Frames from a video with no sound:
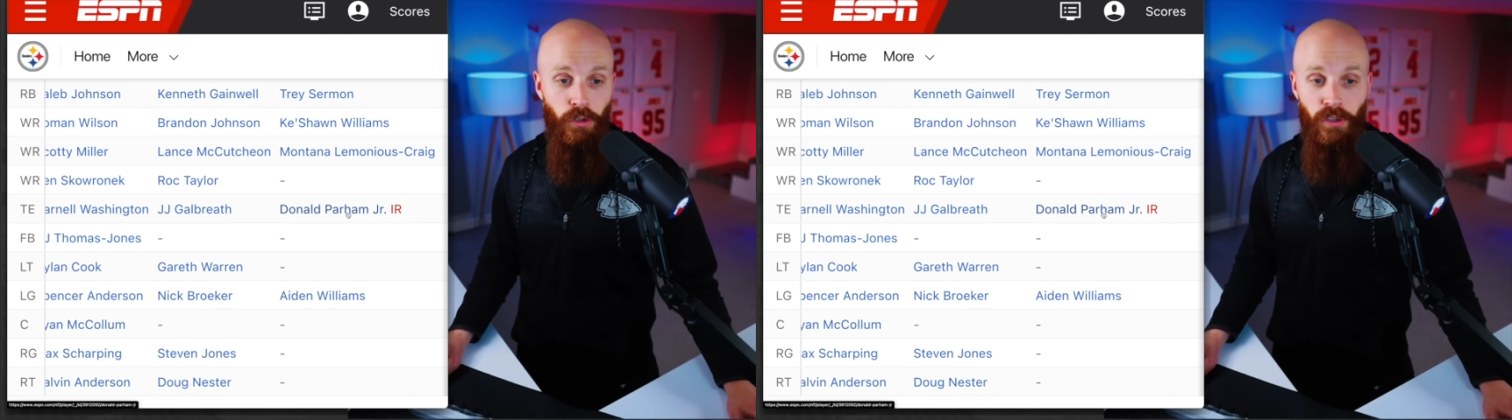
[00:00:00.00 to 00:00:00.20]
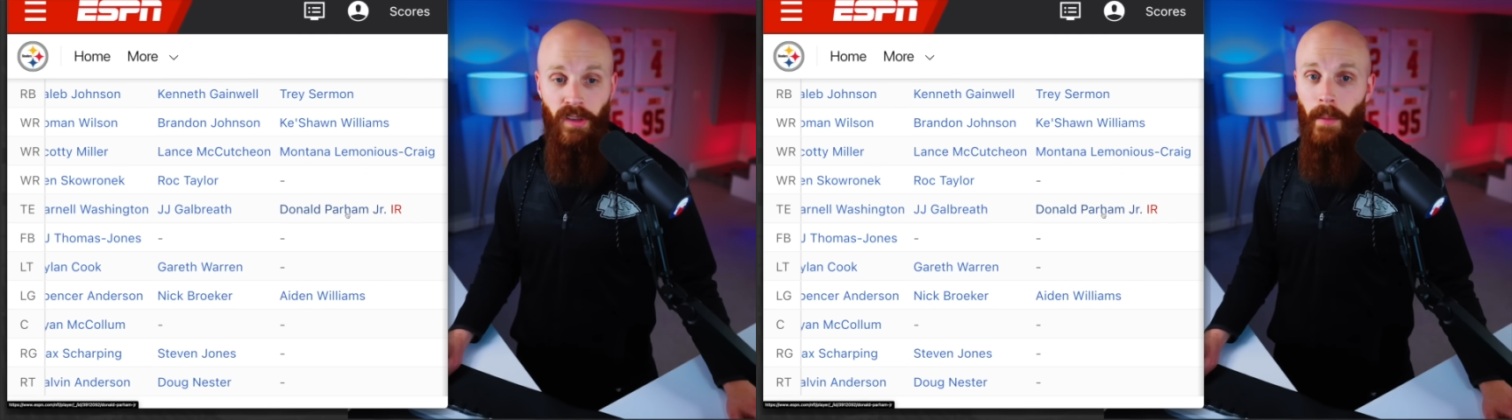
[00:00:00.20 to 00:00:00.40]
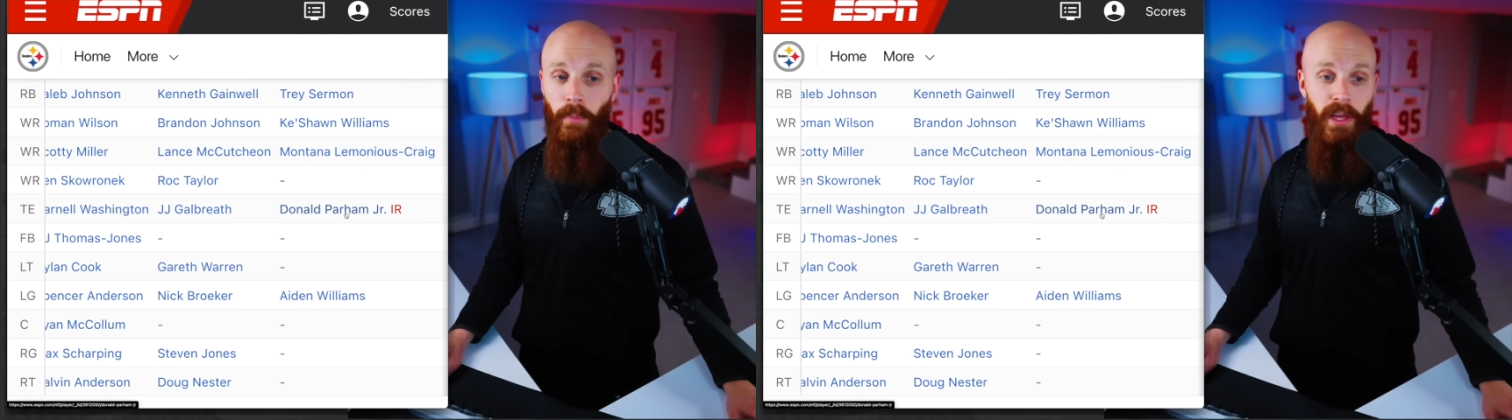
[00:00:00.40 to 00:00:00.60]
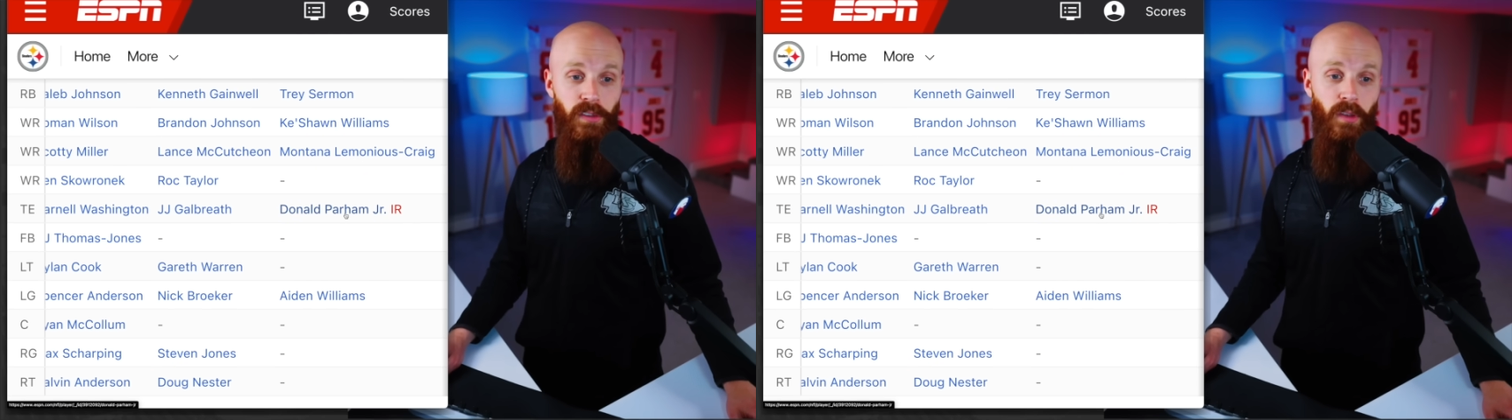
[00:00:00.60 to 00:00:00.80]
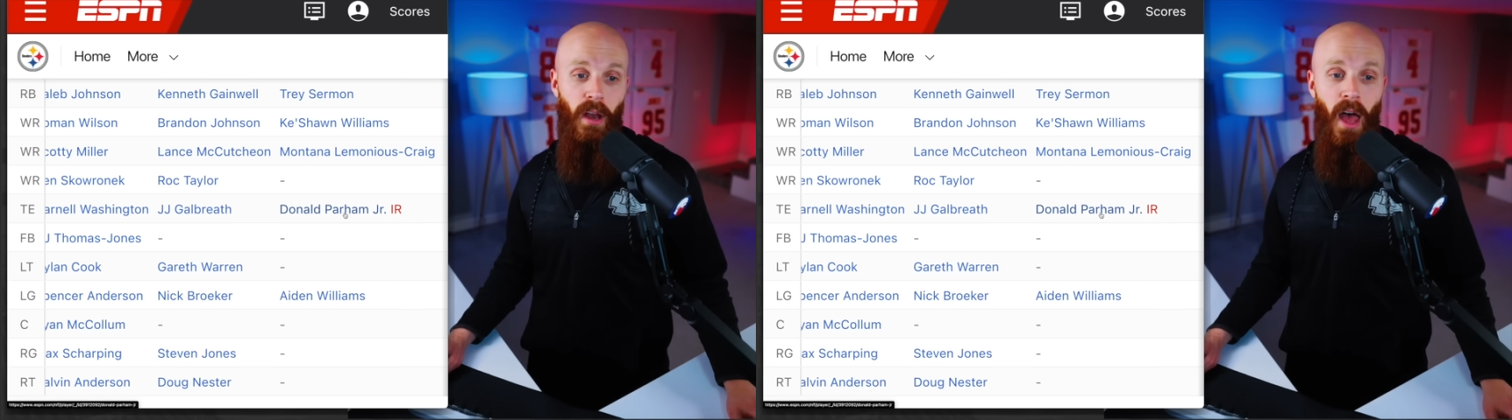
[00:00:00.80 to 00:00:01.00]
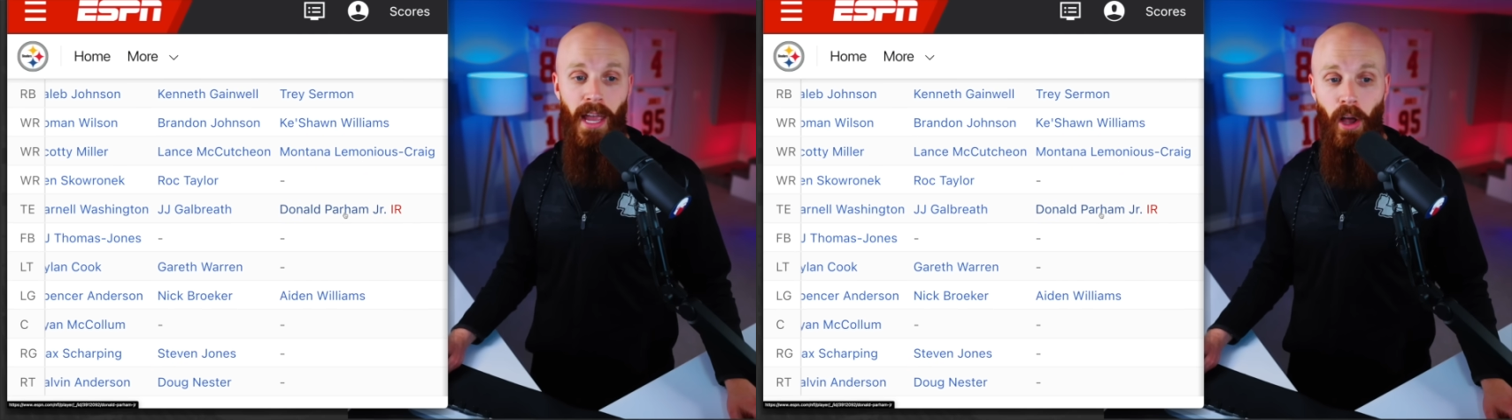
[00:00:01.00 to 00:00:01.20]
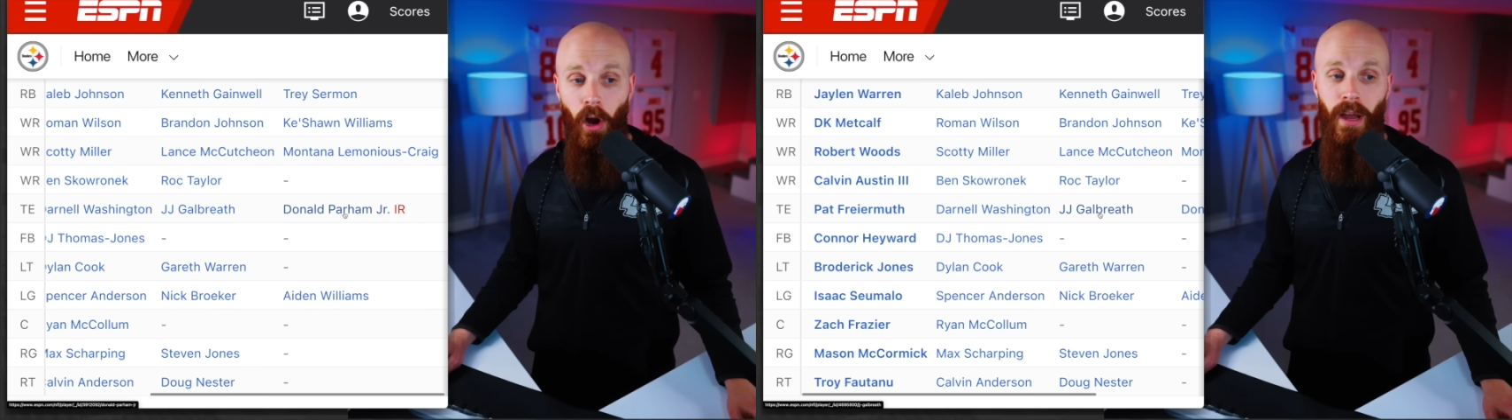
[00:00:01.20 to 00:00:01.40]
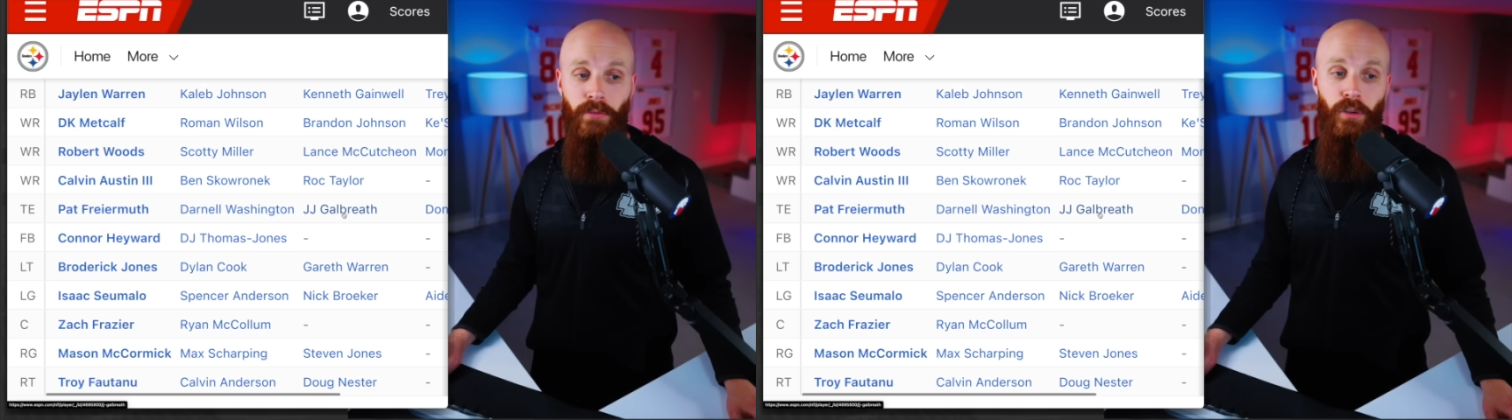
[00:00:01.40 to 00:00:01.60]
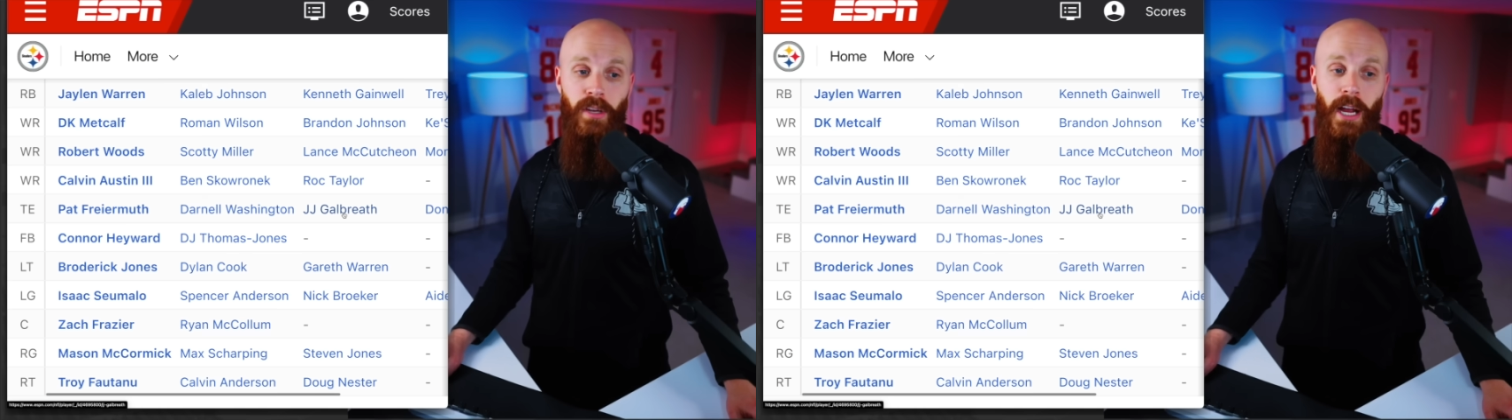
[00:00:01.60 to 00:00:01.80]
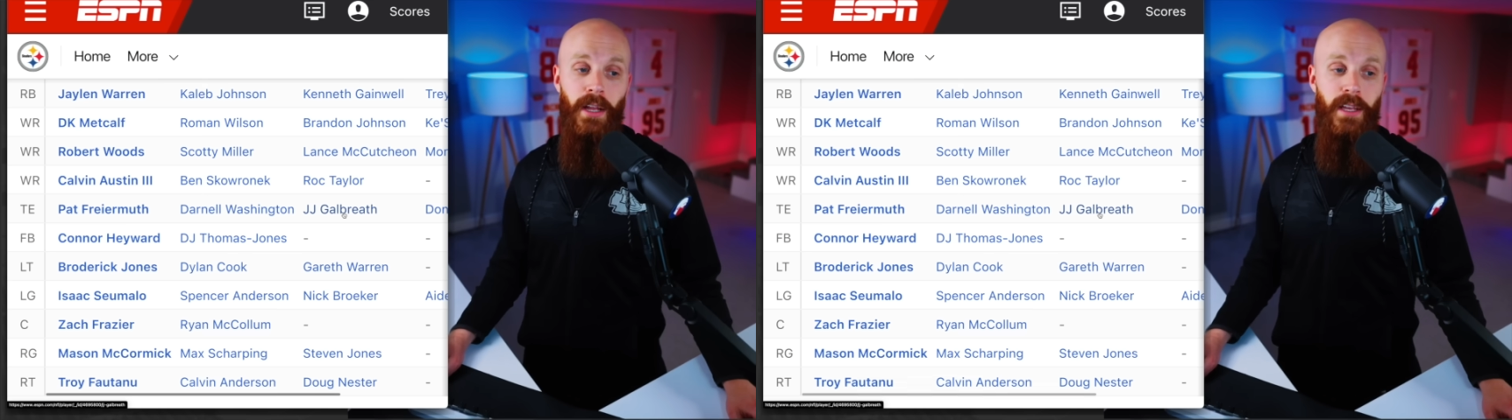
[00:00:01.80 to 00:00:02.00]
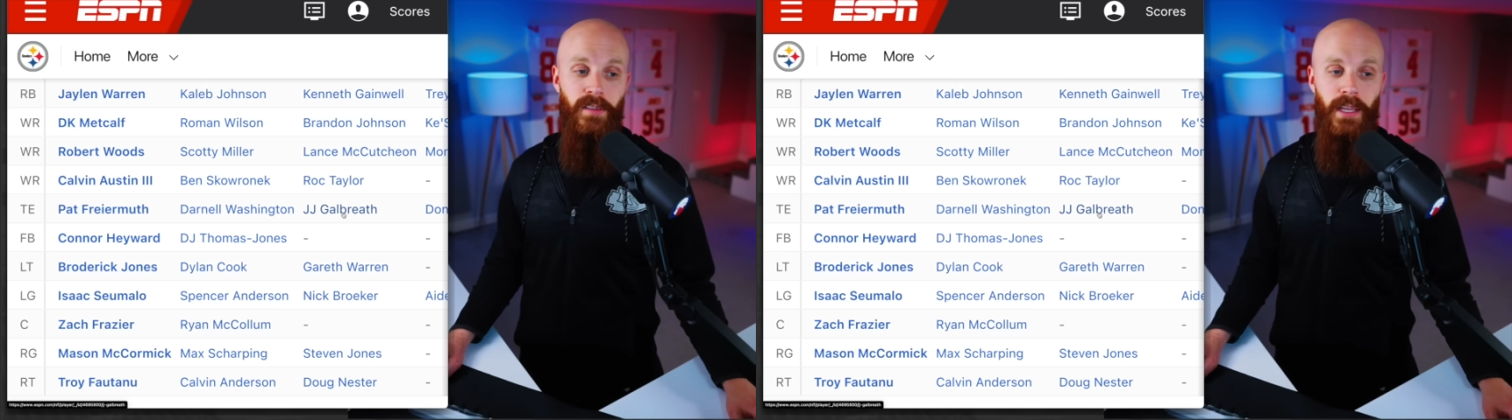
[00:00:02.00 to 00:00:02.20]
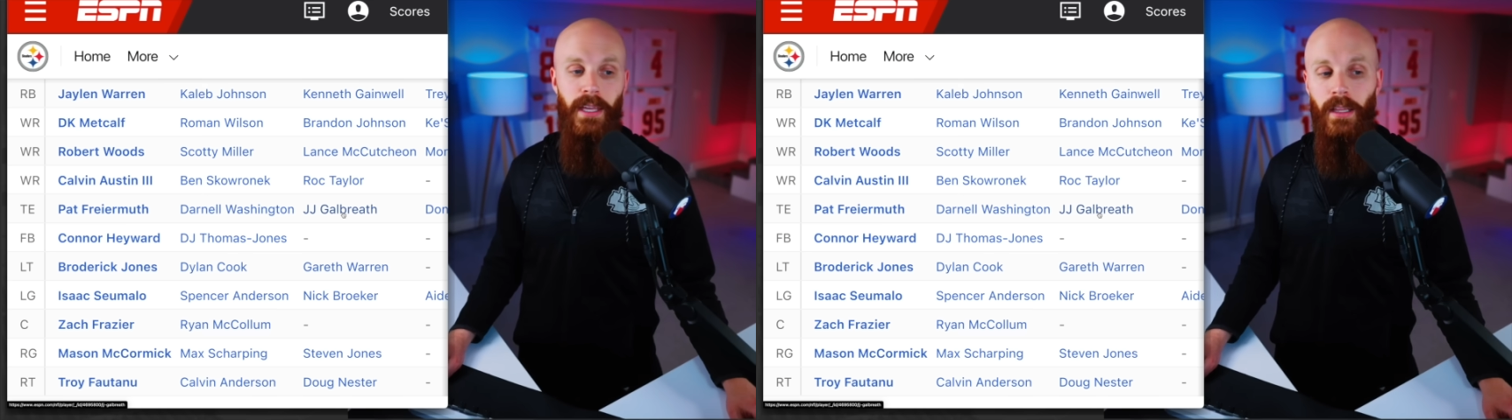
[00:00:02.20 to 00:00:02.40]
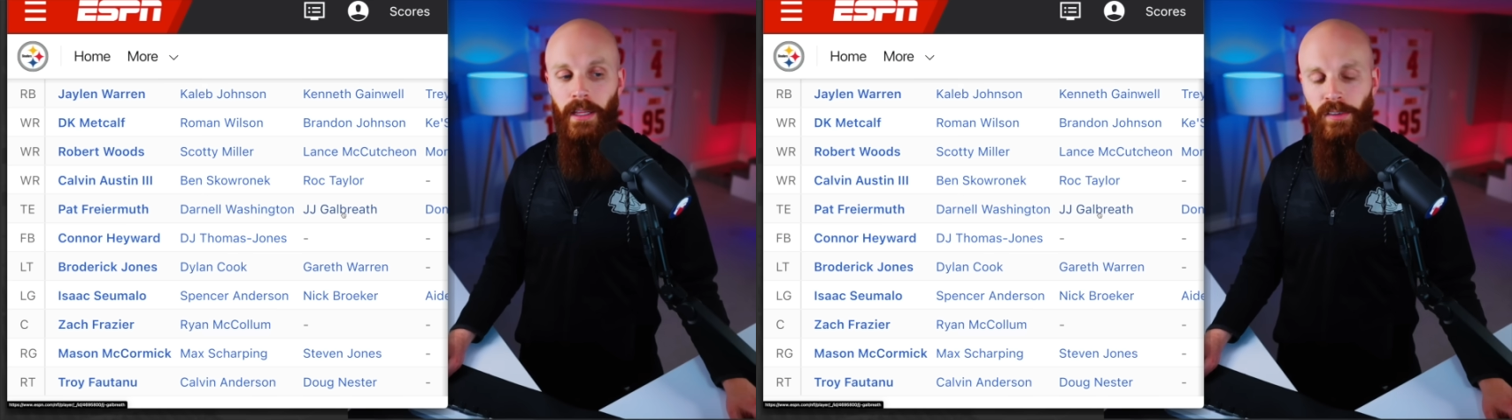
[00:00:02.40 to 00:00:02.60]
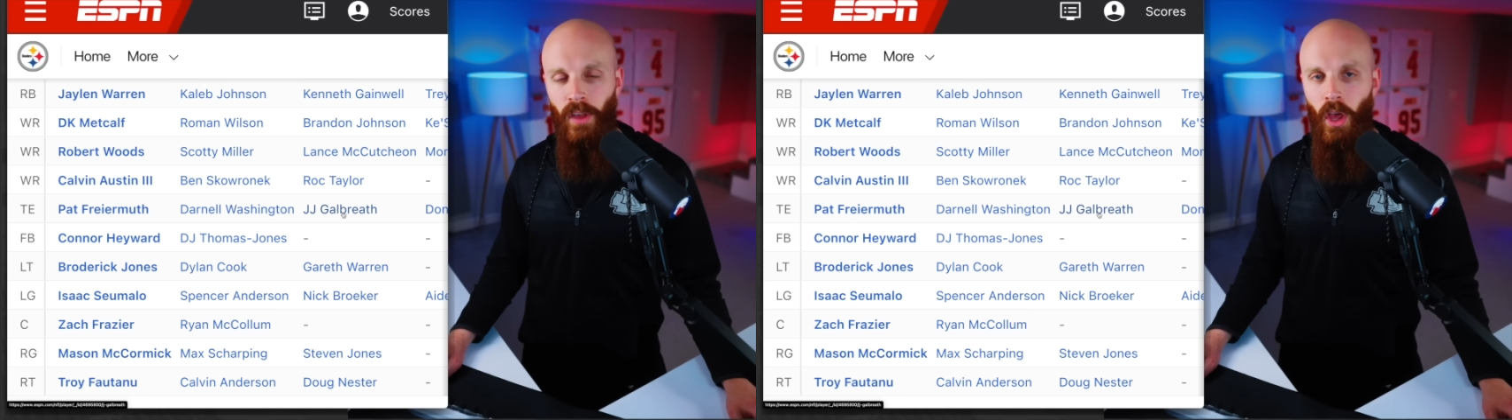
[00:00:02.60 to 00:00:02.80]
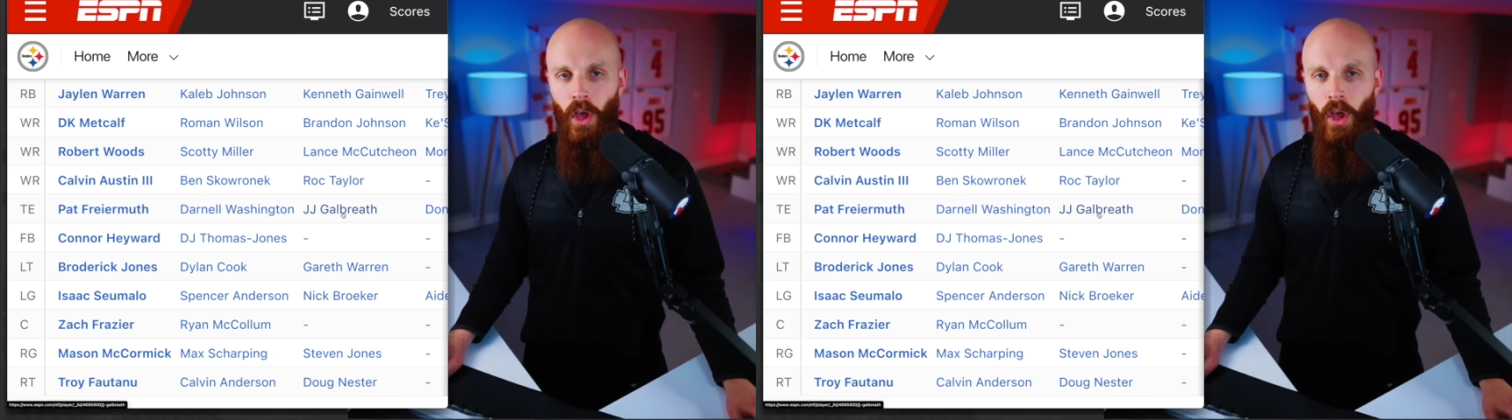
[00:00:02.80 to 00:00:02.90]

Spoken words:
just got placed on IR after tearing his Achilles.